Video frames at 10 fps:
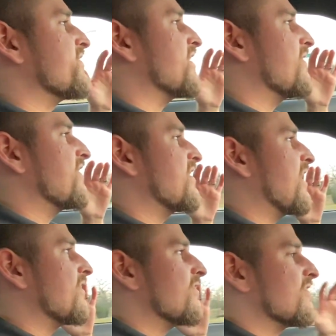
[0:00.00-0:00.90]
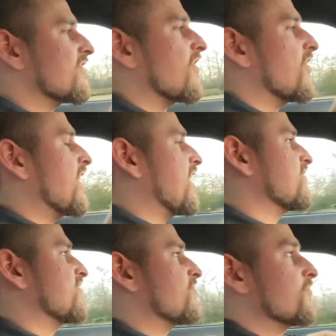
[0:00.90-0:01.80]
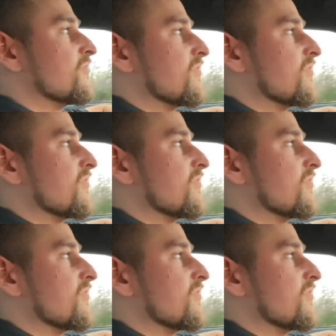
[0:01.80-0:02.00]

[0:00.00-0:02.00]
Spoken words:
said that, this car has,